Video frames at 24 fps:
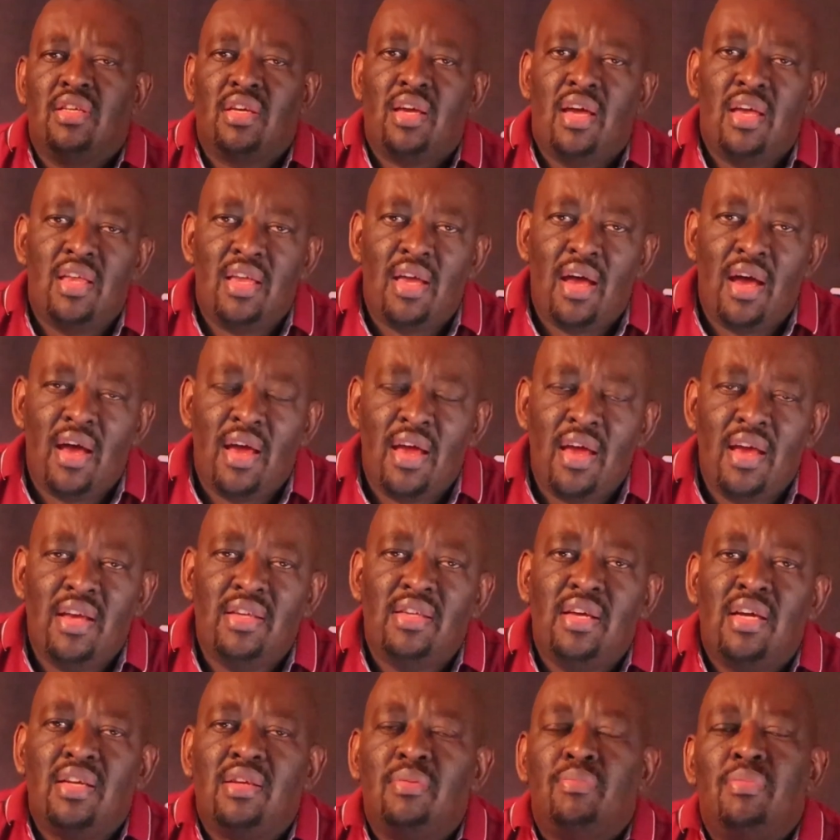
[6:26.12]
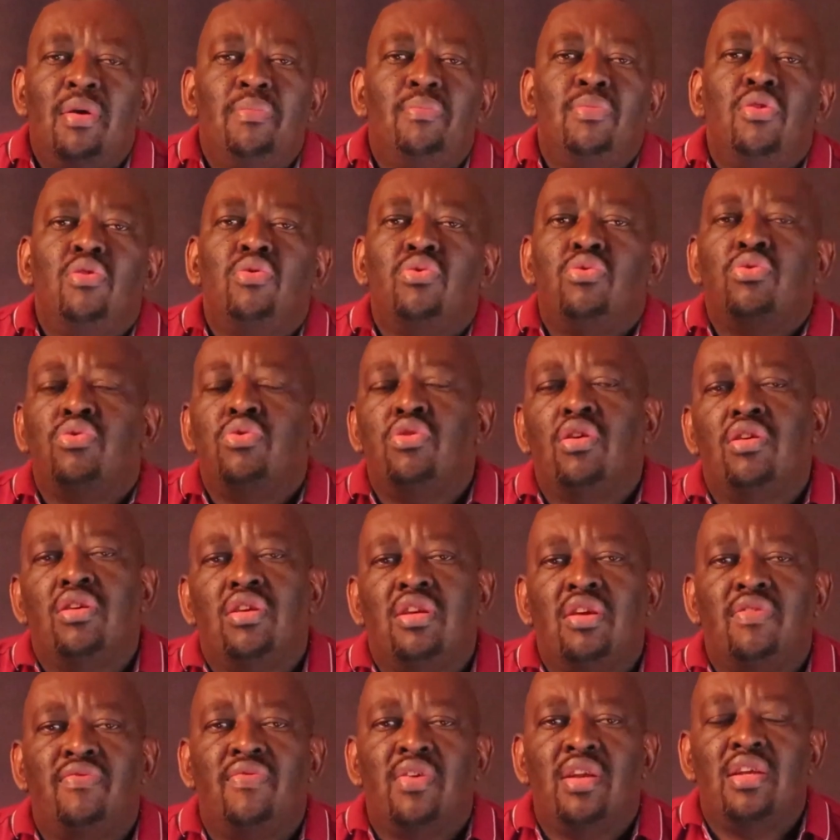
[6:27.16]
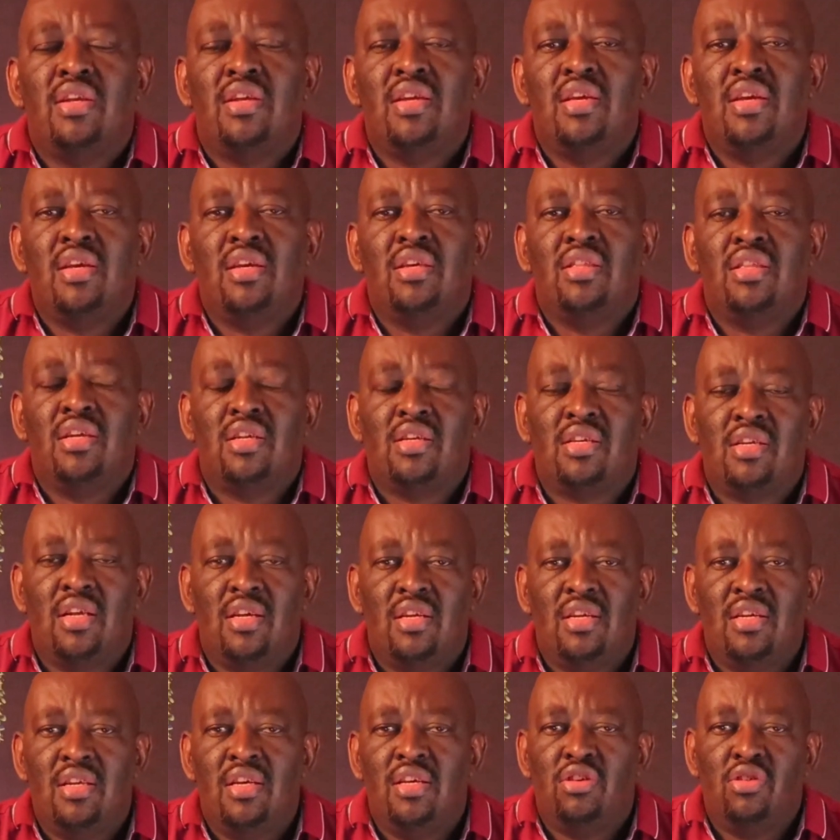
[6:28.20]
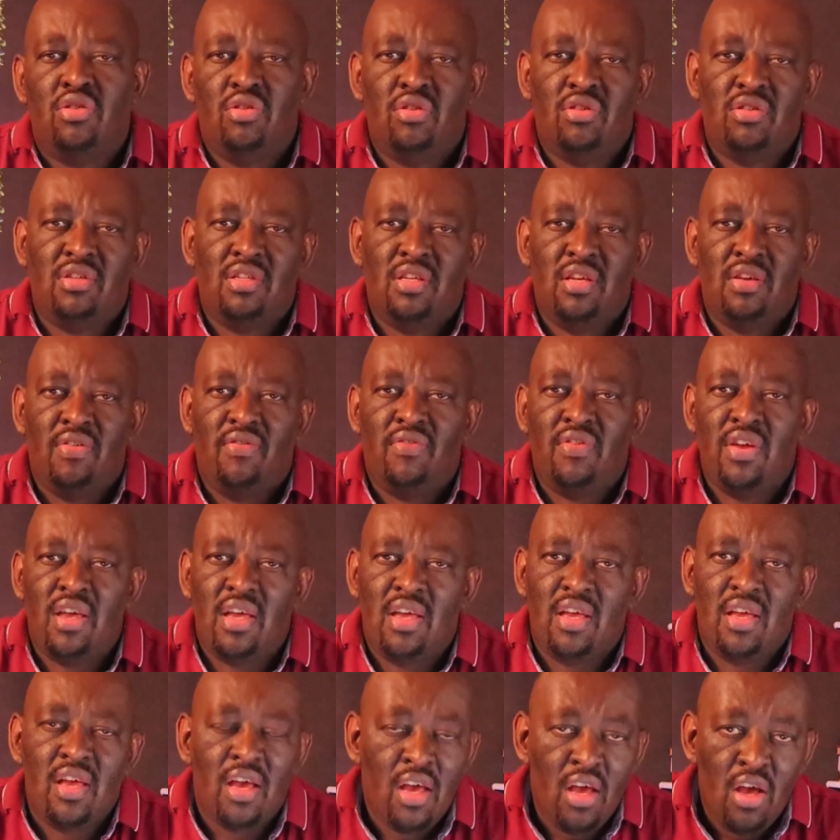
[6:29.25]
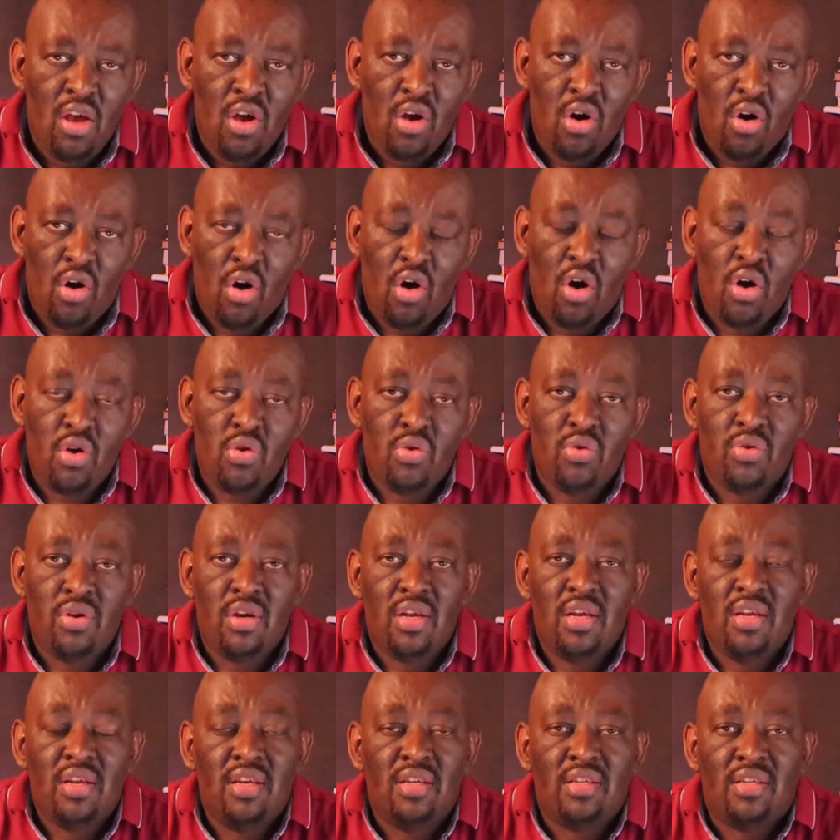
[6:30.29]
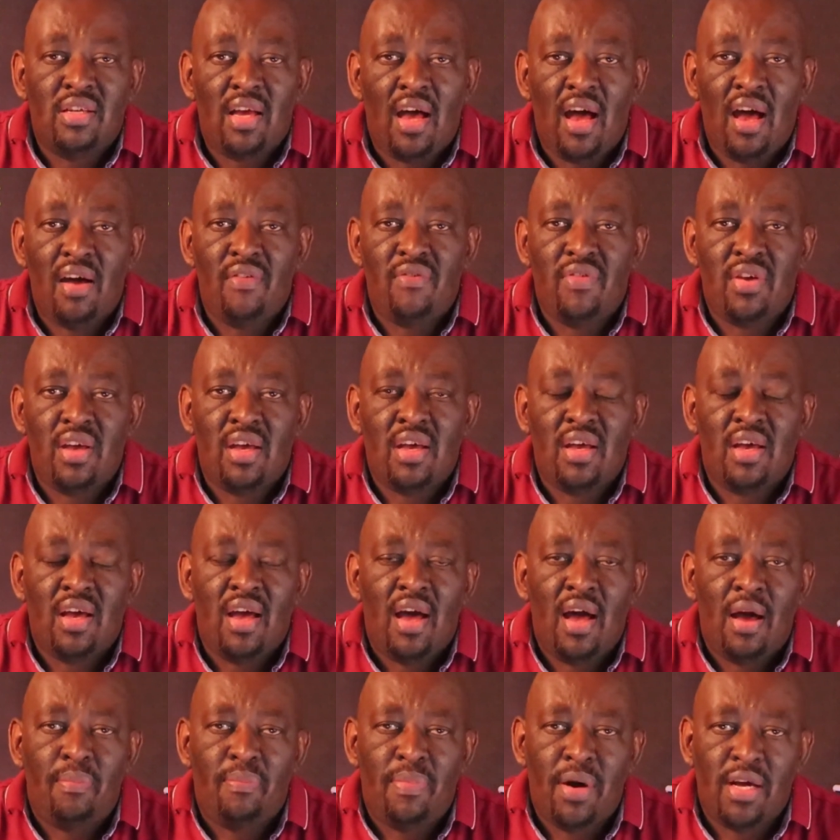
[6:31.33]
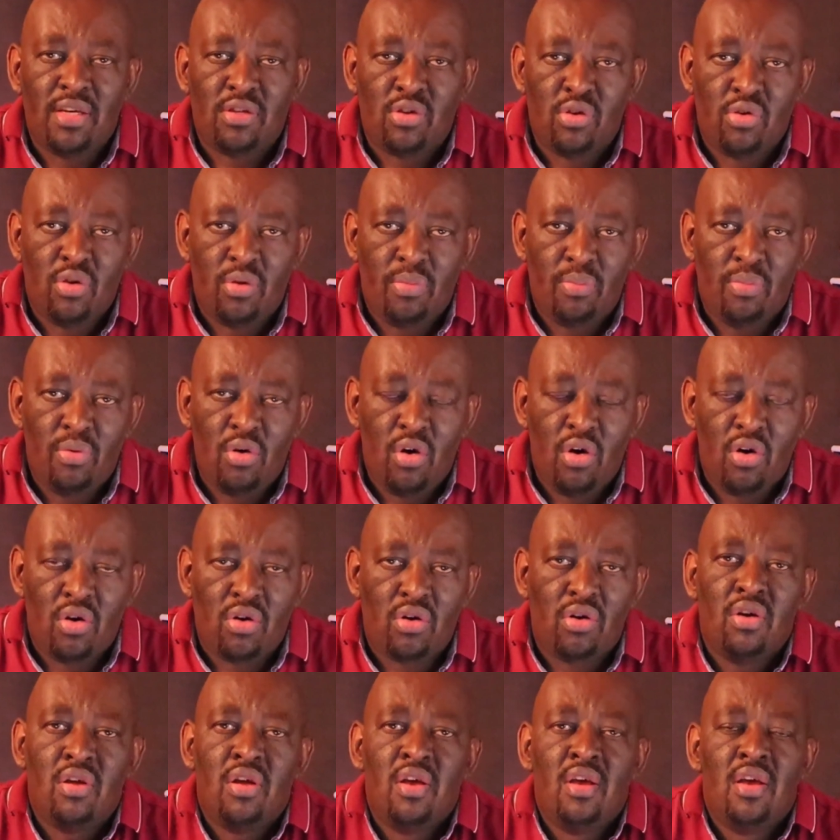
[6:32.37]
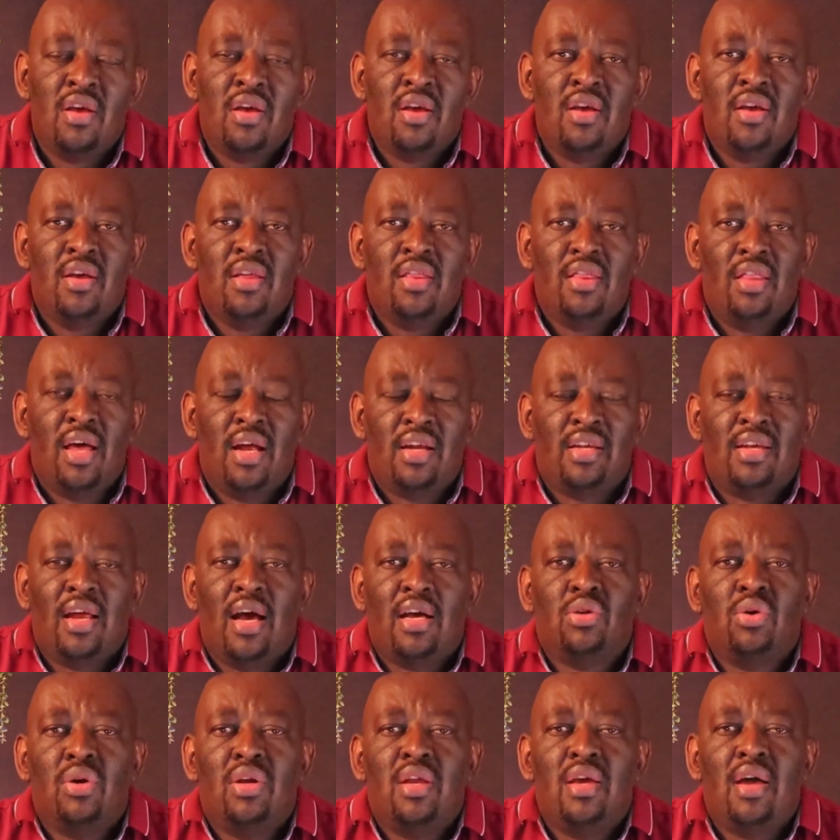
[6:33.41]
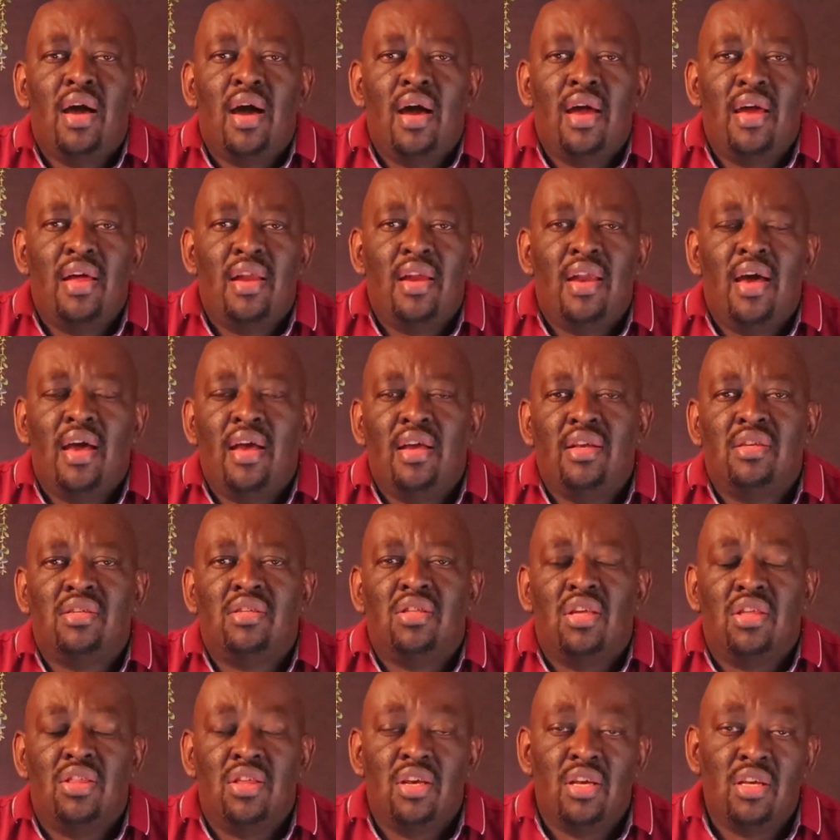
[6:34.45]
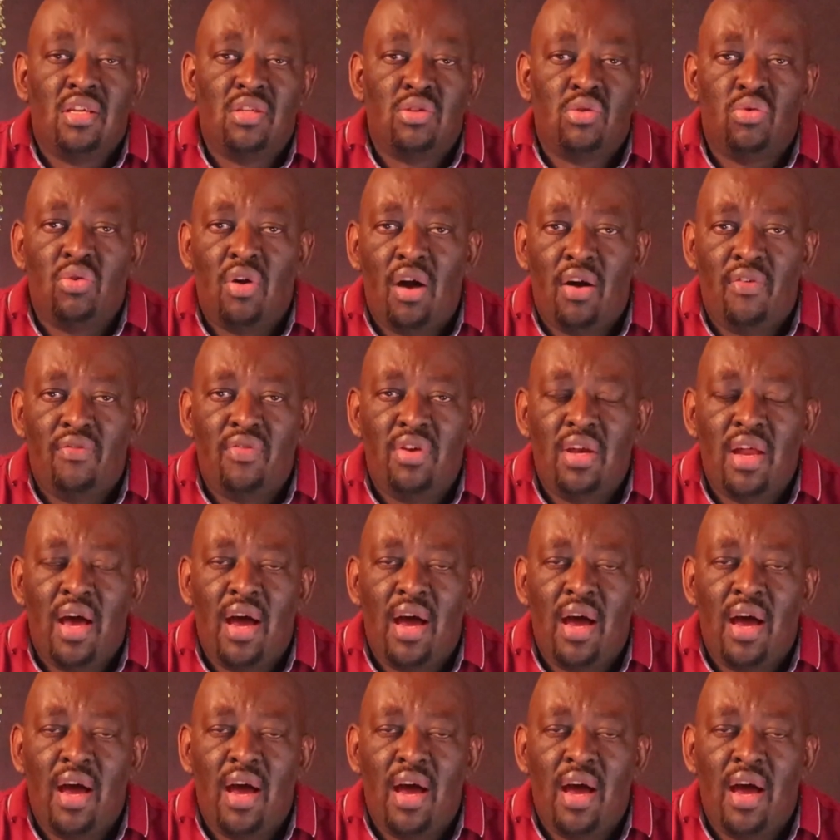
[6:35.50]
in Kenya is that maybe you do not even need the traditional CV. All you need is having a personal blog that actually highlights the things you have